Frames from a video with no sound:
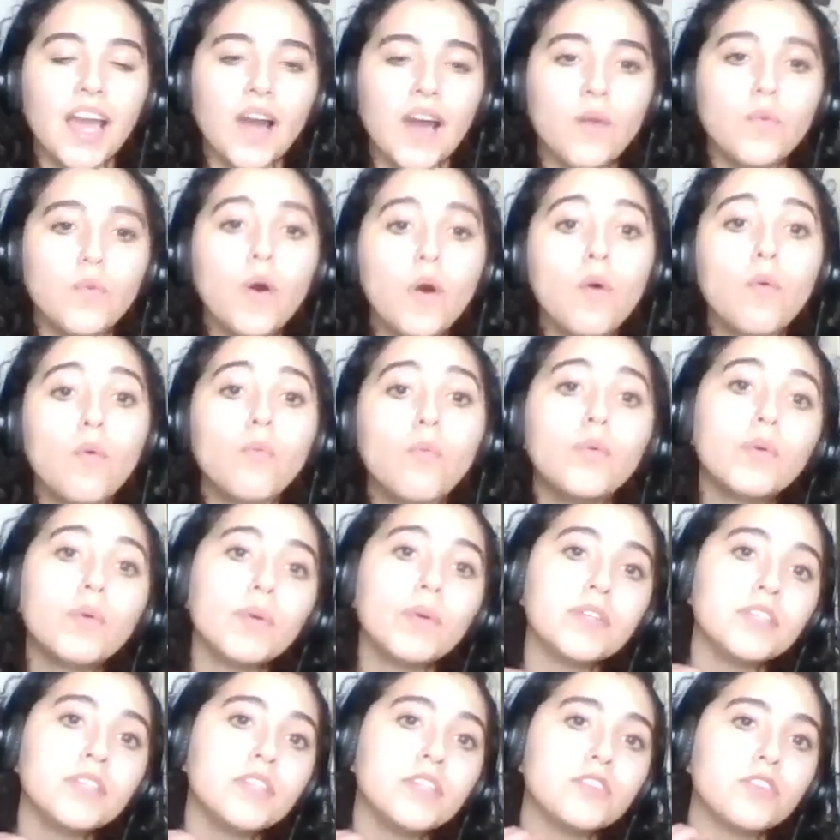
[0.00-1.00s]
Well, we
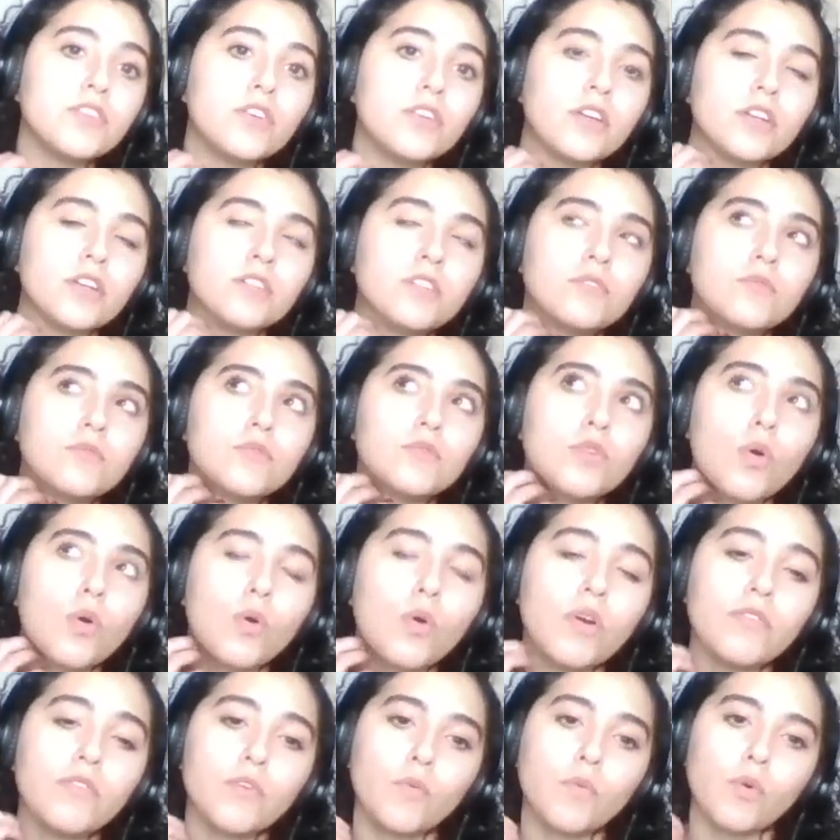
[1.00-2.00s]
went and took a
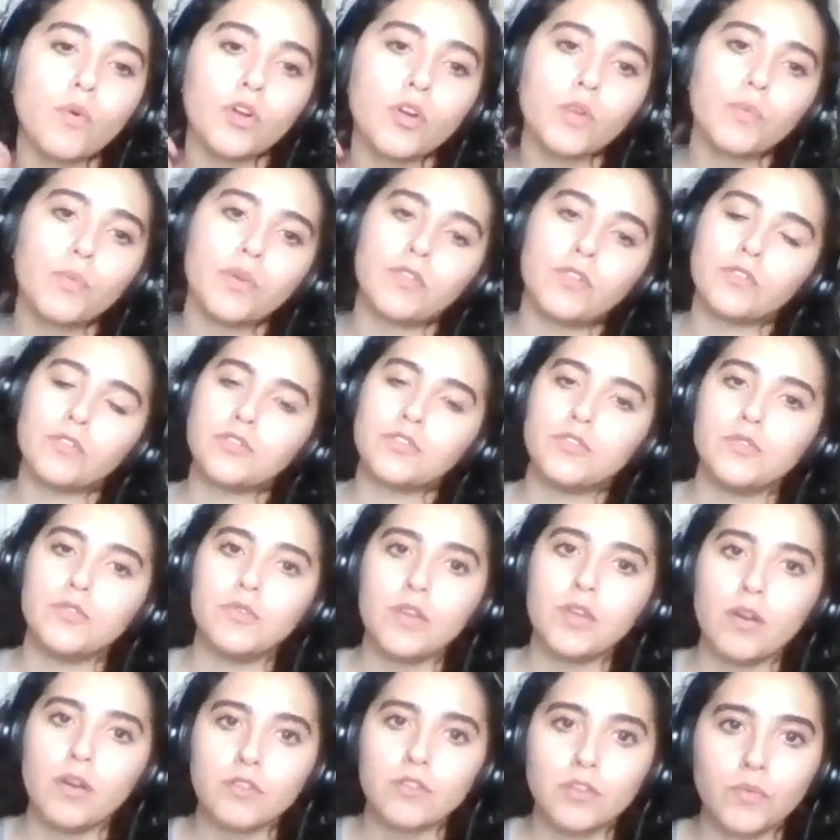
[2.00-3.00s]
tour of the Warner Brothers
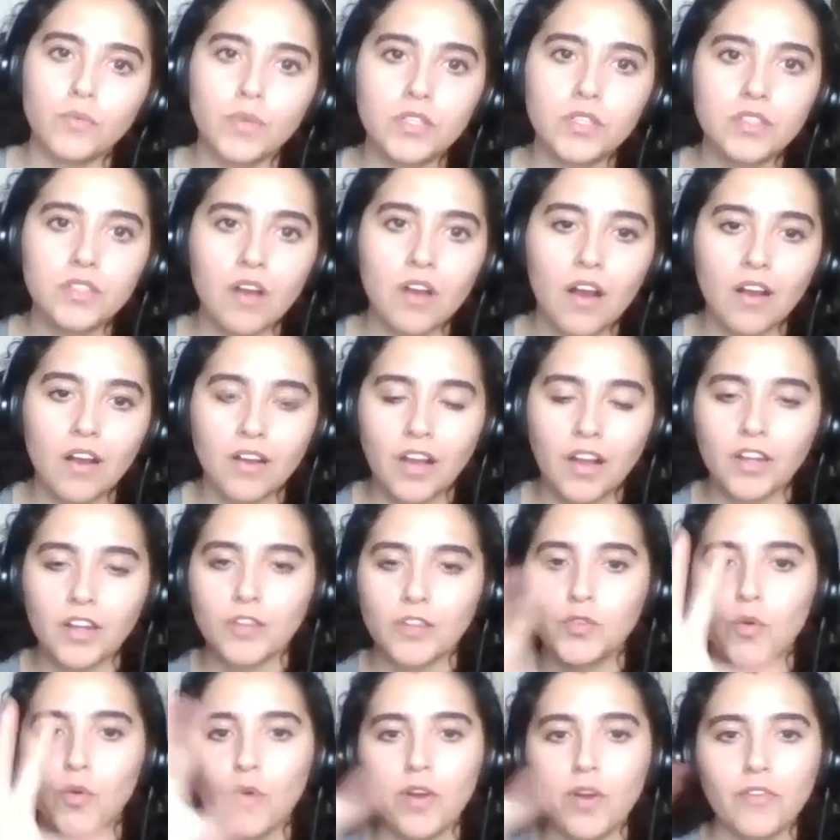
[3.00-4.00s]
studios and we got a
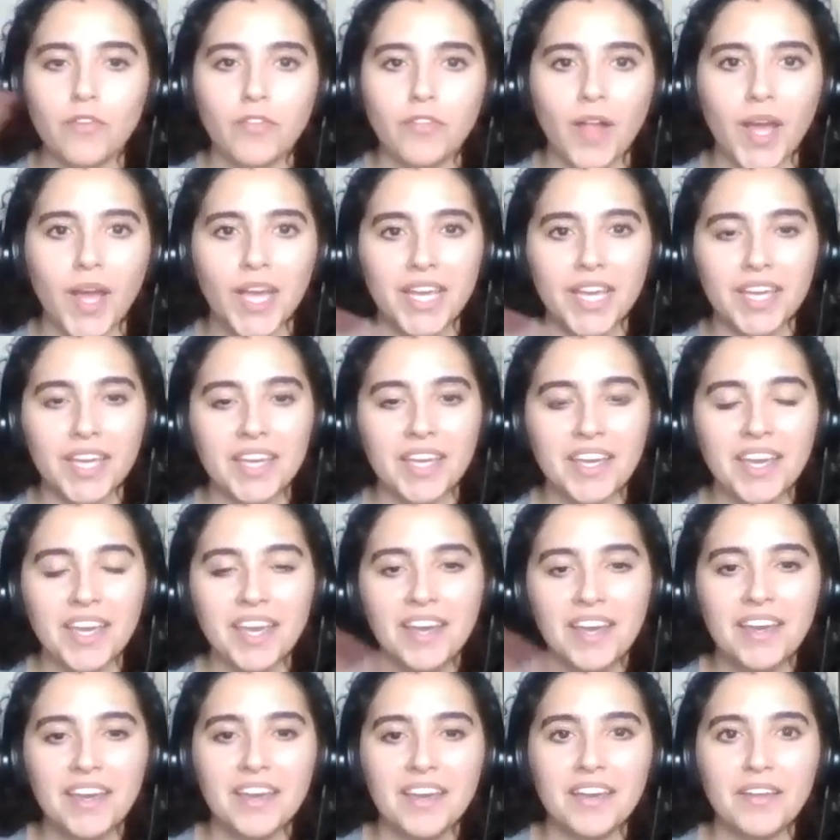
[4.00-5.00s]
tour of like
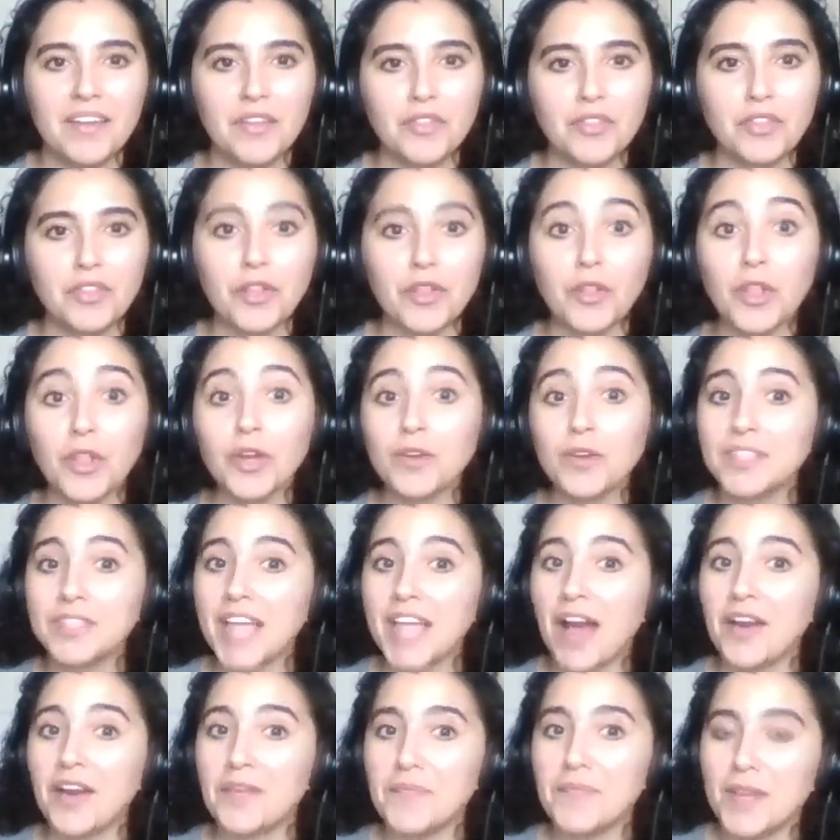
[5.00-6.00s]
the little
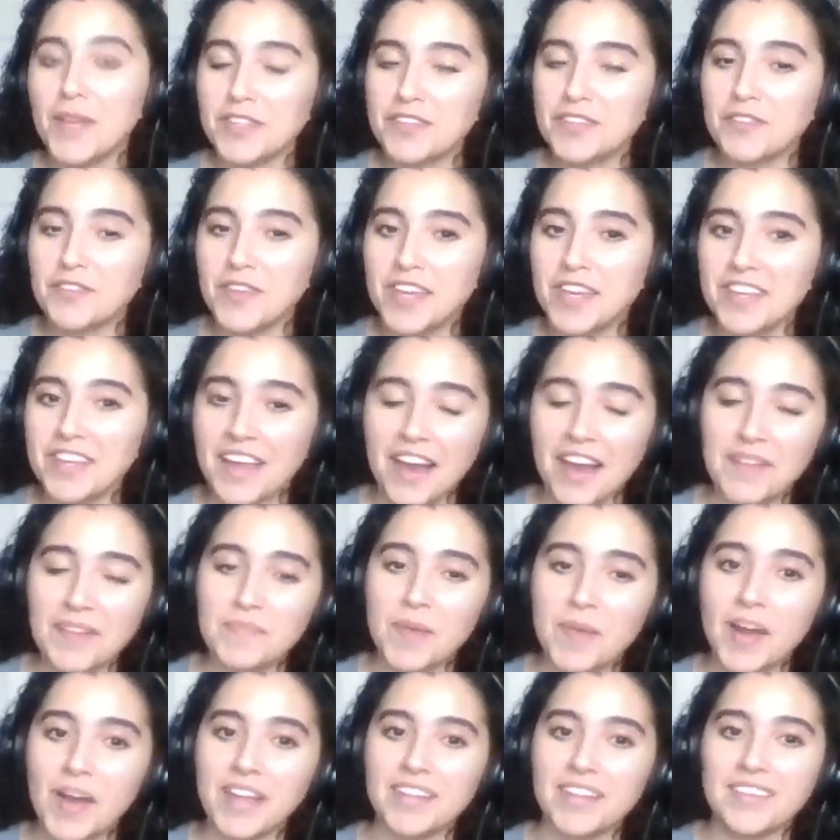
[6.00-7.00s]
town in Pennsylvania,
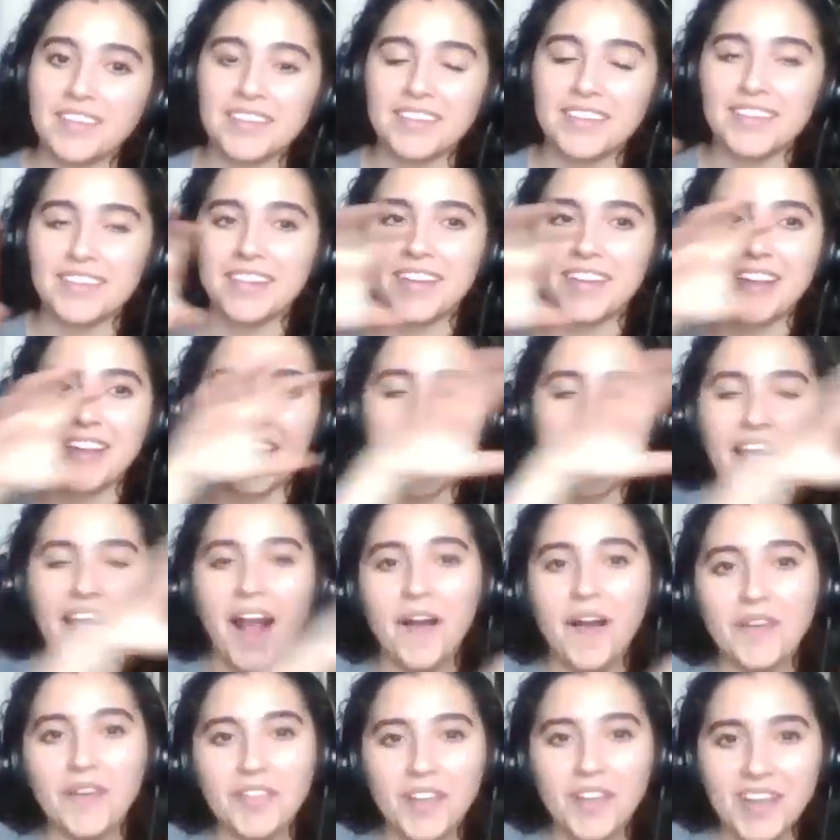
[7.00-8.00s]
but
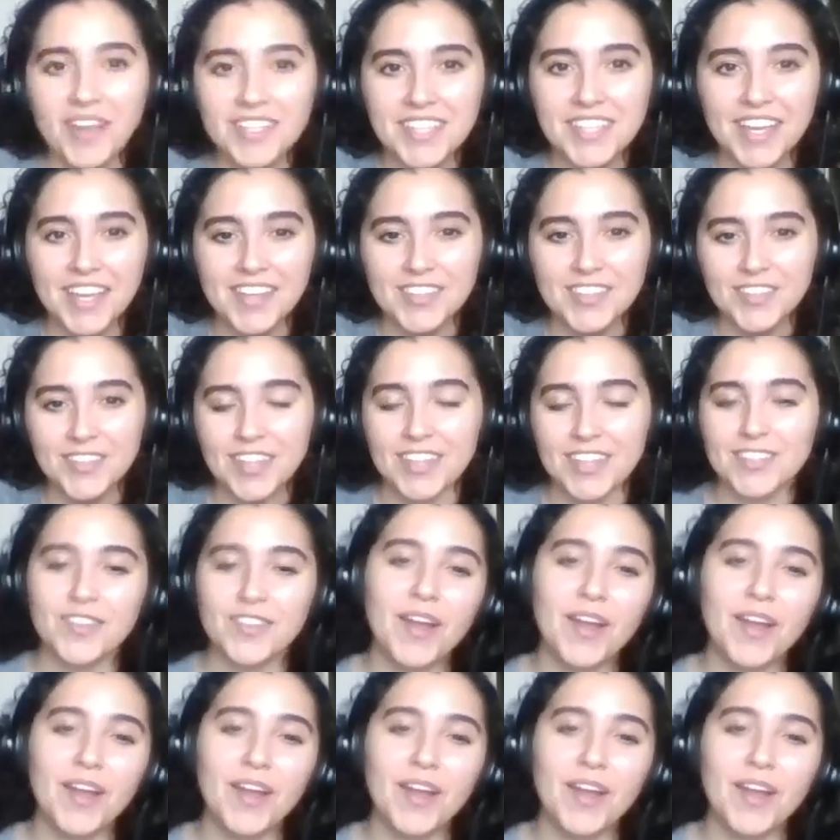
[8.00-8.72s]
out in Los Angeles.